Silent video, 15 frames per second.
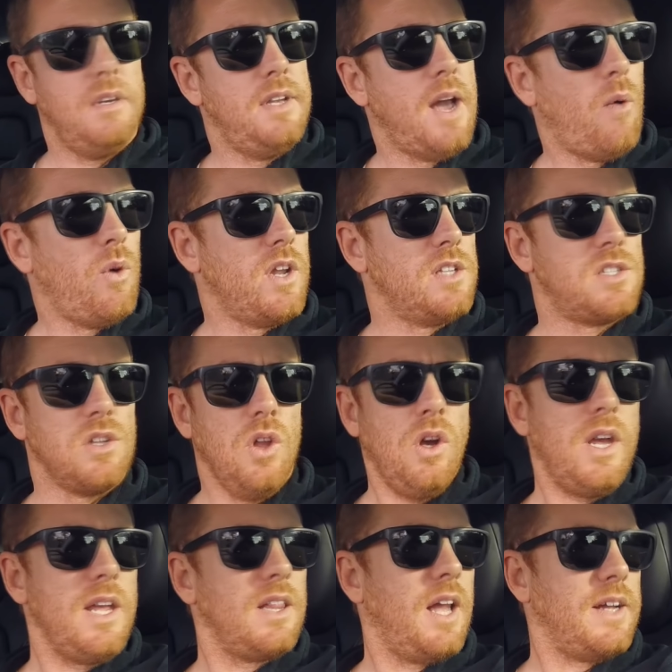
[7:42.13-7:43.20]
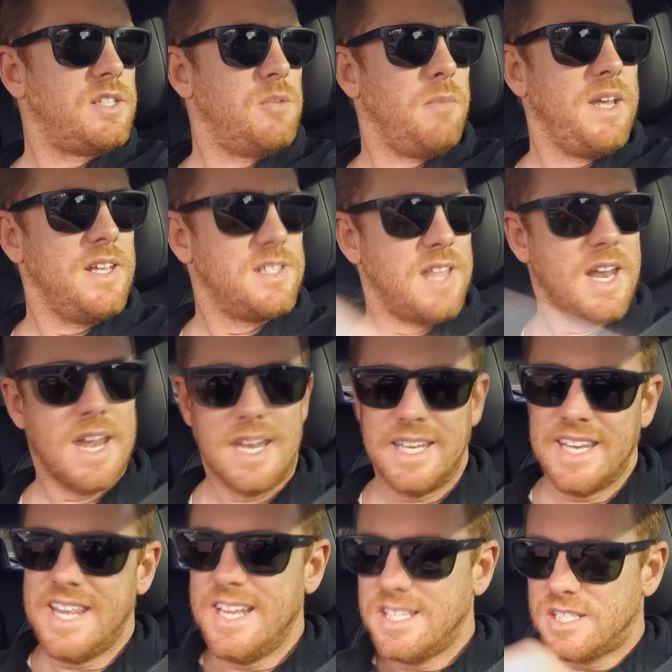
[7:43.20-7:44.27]
Now what it's looking like to me is that it
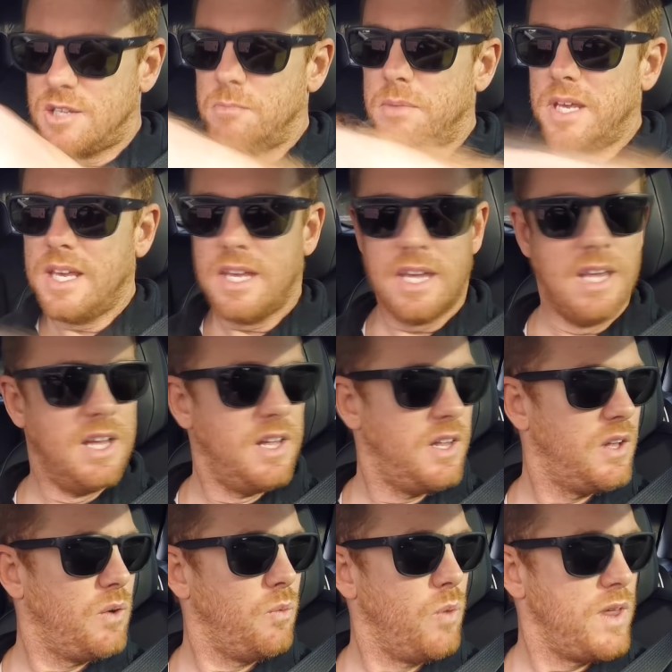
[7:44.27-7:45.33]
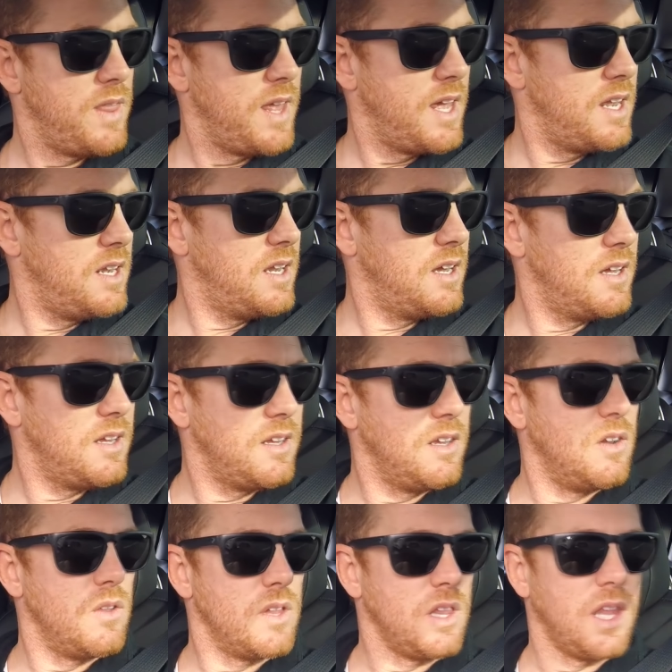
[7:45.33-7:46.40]
needs to be within,
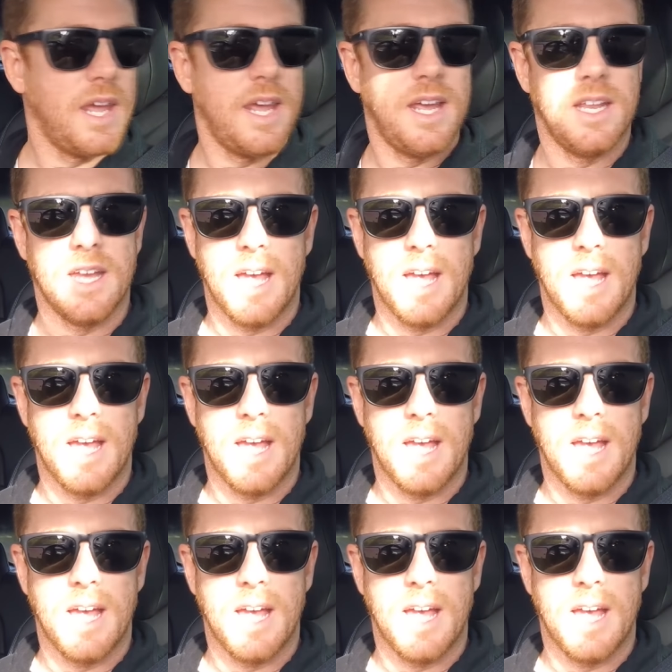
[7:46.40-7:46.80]
the lane.